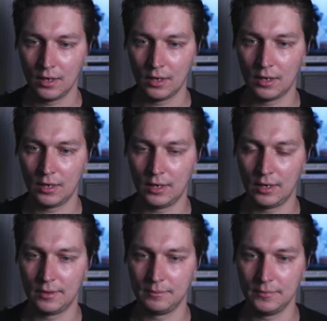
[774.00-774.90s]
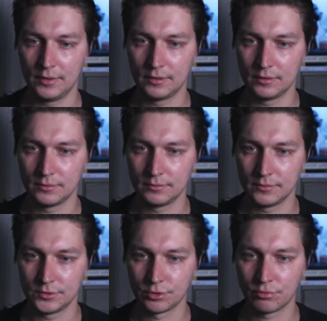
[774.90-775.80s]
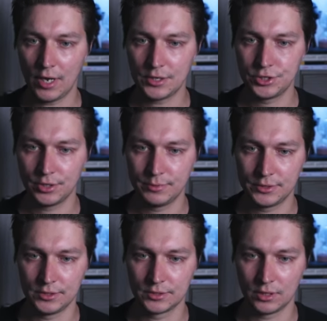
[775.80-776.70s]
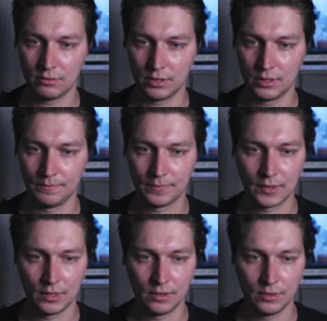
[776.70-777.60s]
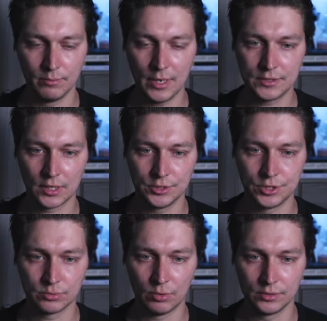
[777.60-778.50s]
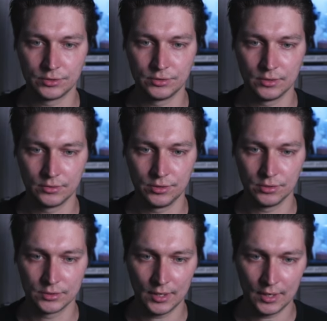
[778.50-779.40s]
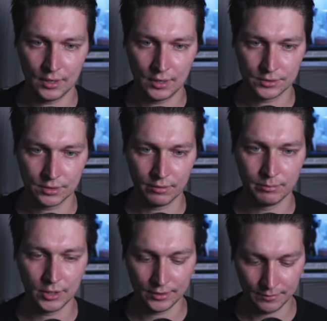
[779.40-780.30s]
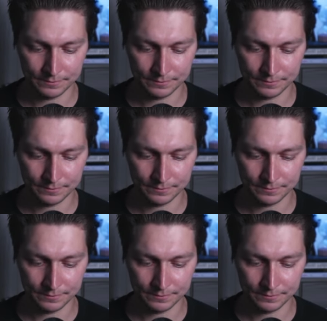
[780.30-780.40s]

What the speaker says: To create gRPC server, you basically just want to use a server builder,